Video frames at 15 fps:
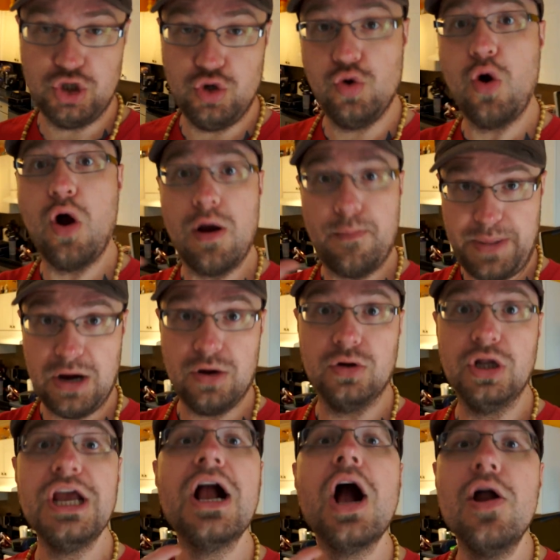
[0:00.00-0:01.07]
you are
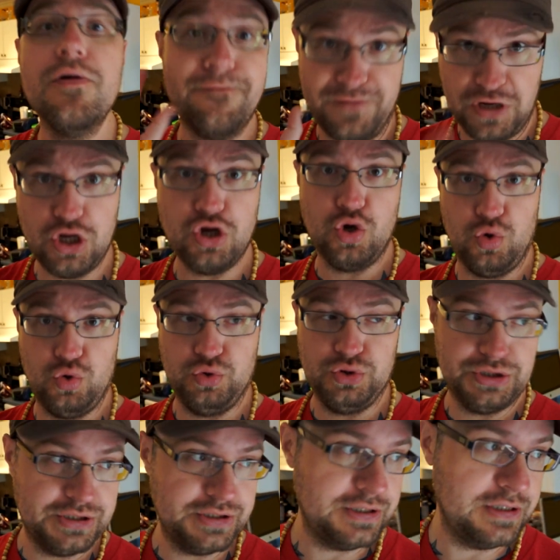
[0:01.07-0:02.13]
apparently
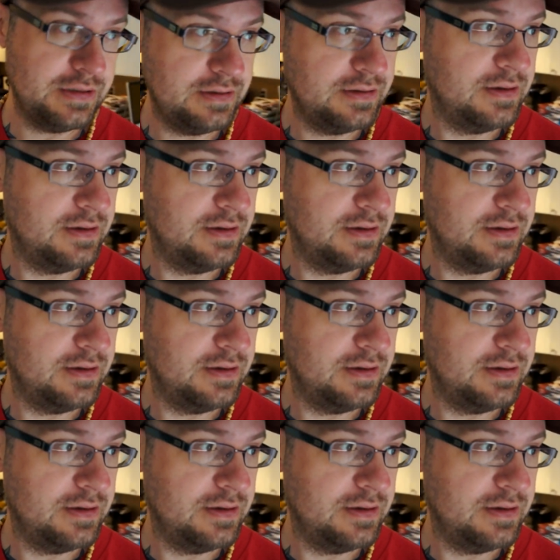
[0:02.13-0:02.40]
confused.